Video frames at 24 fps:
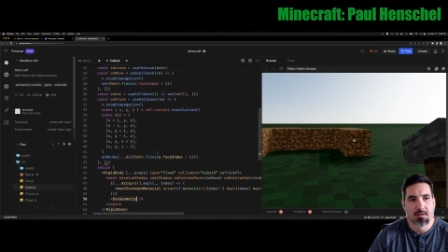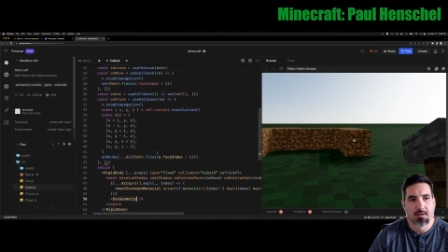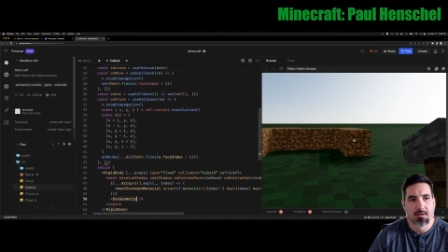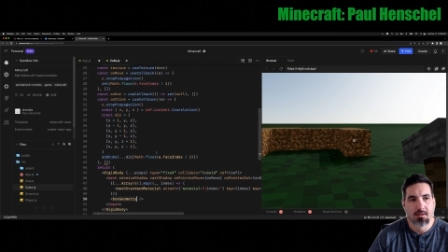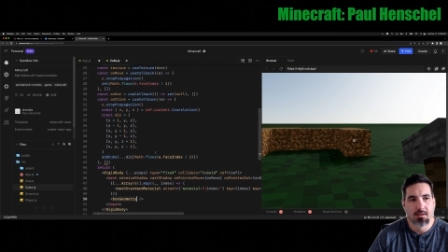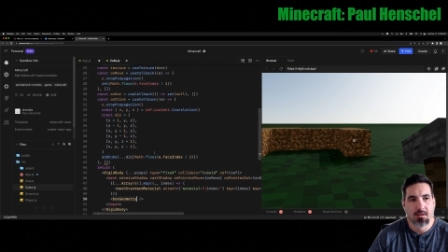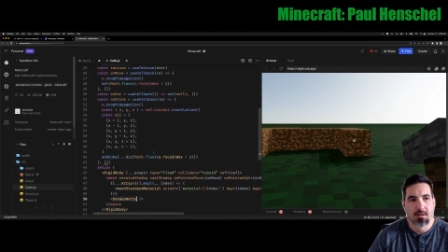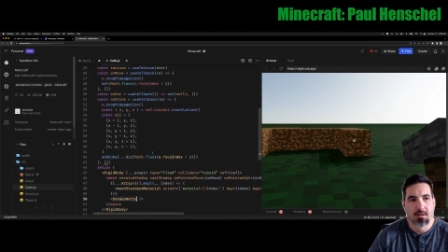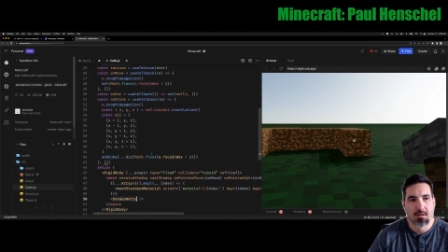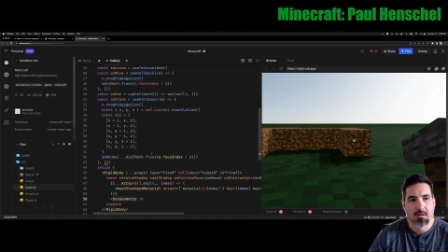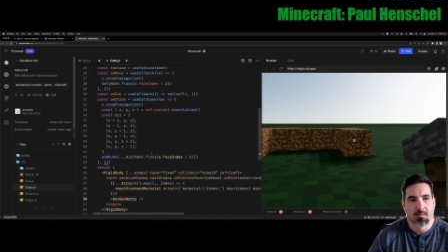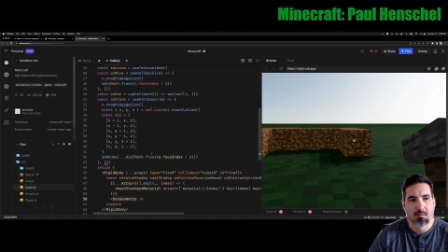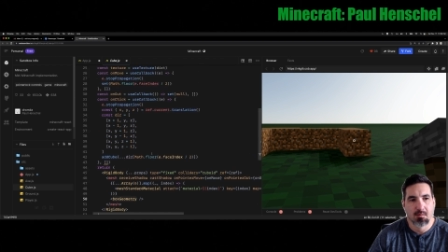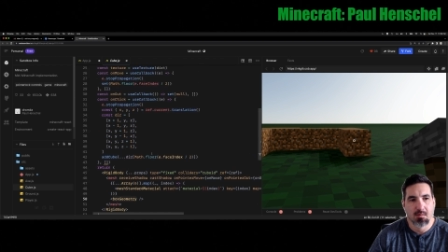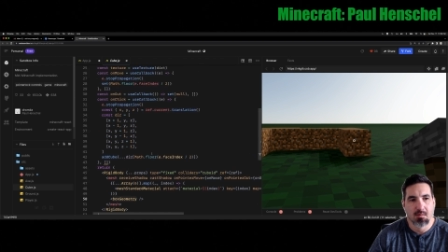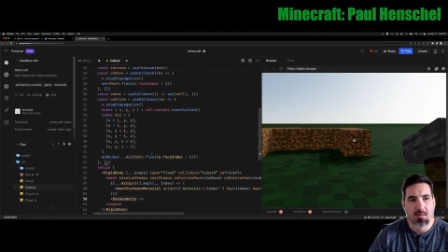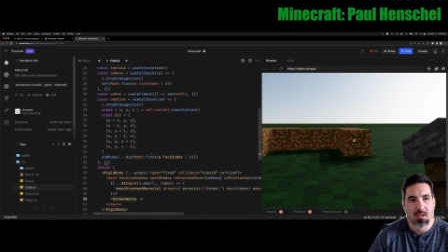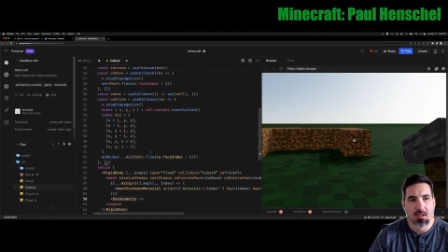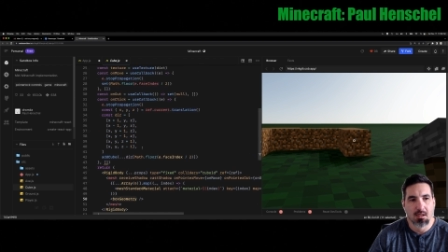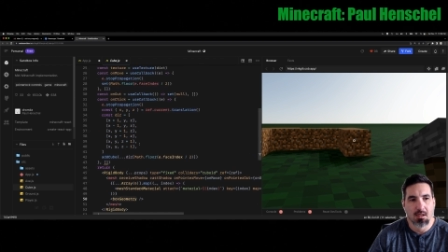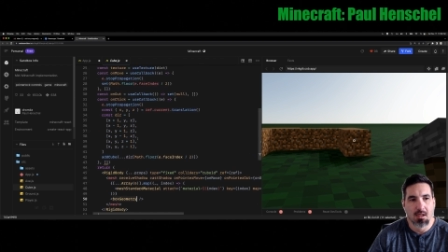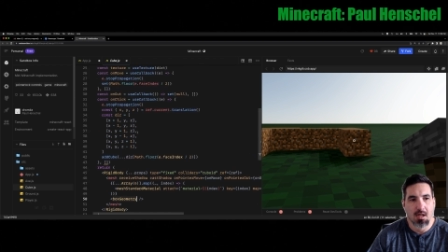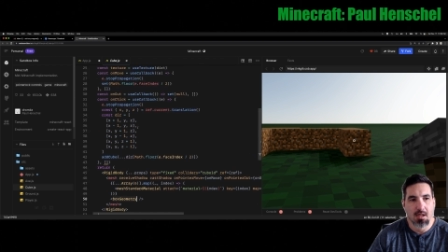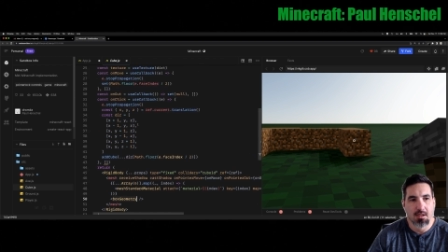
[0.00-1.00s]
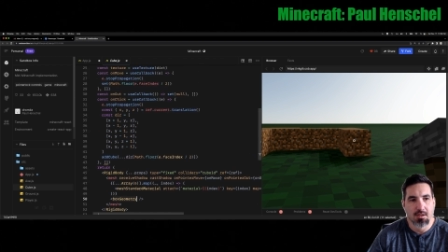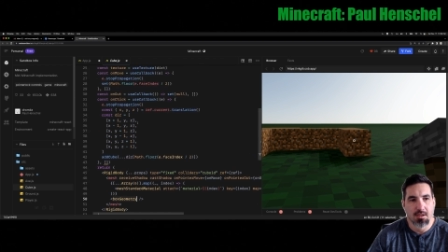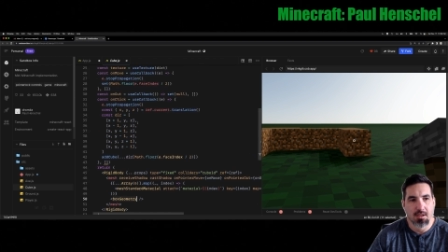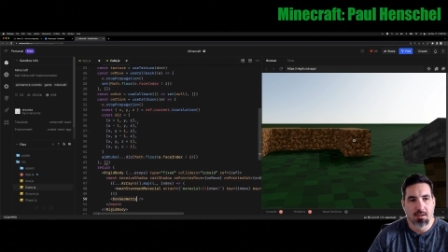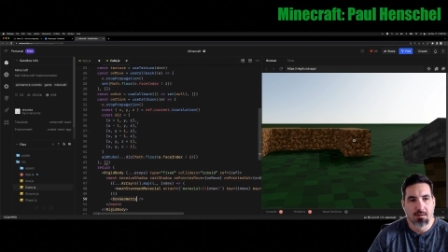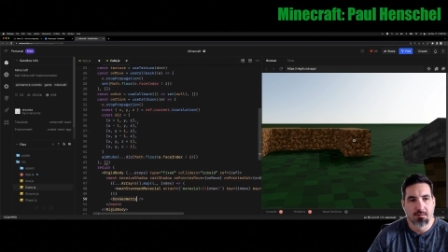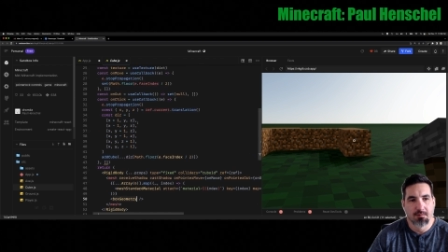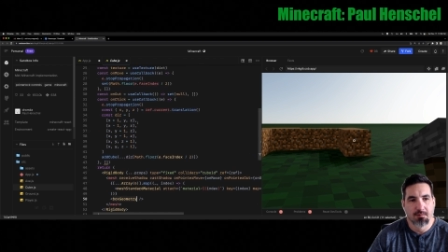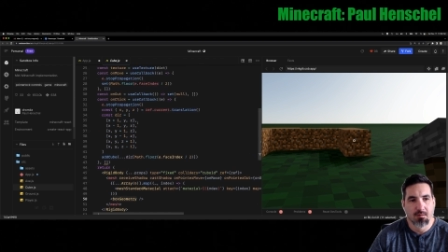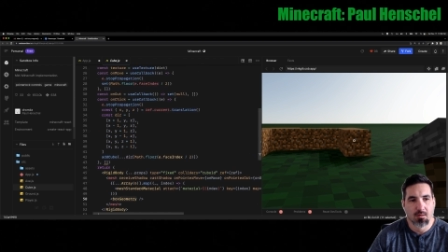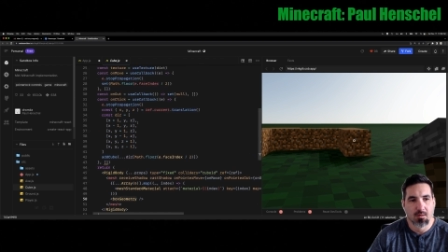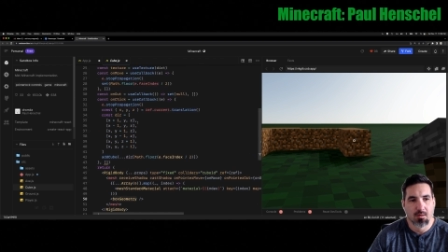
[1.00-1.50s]
some logic
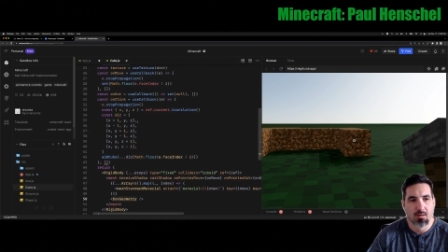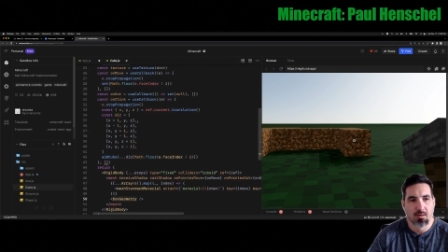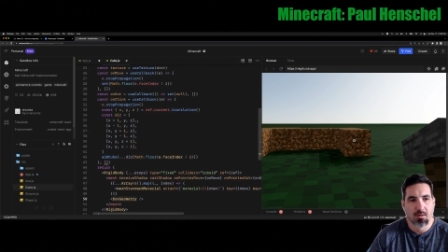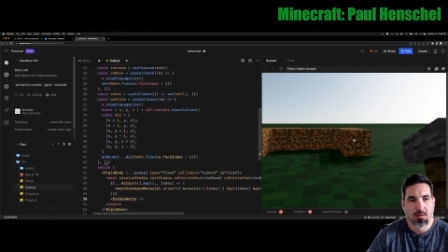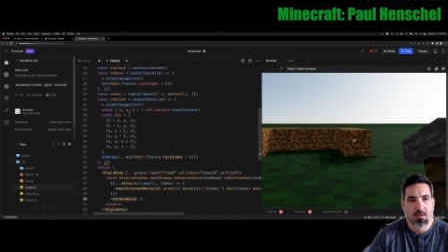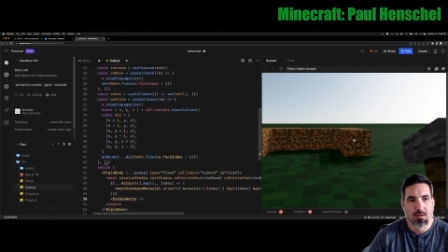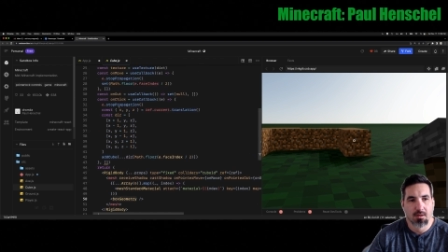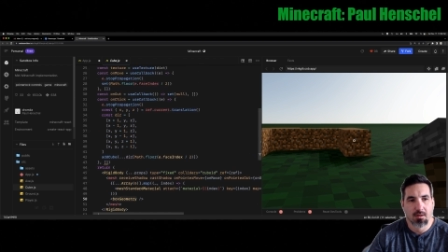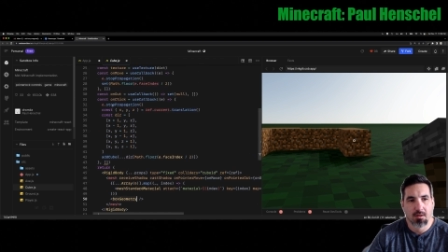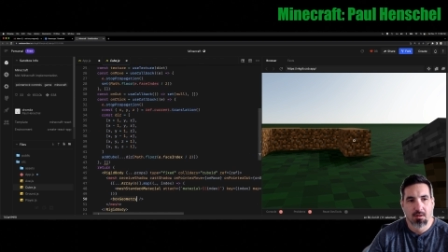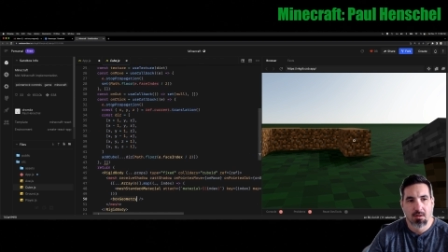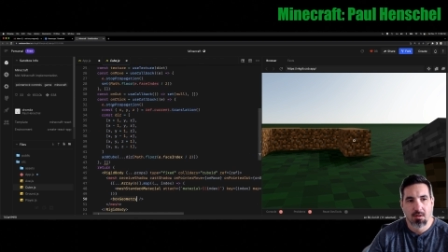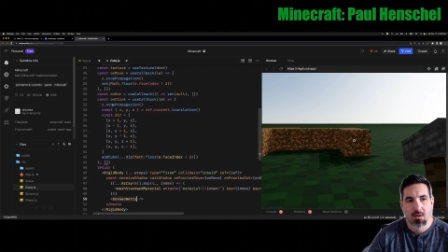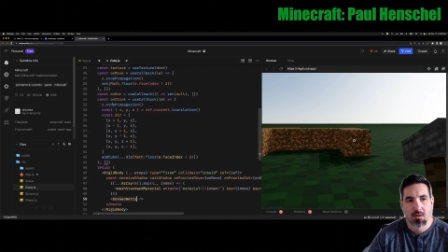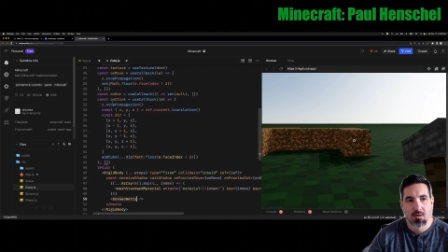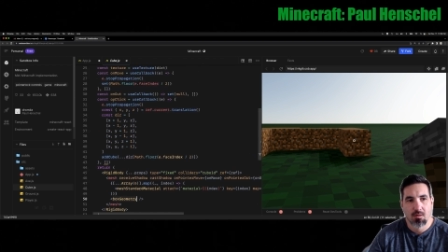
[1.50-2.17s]
for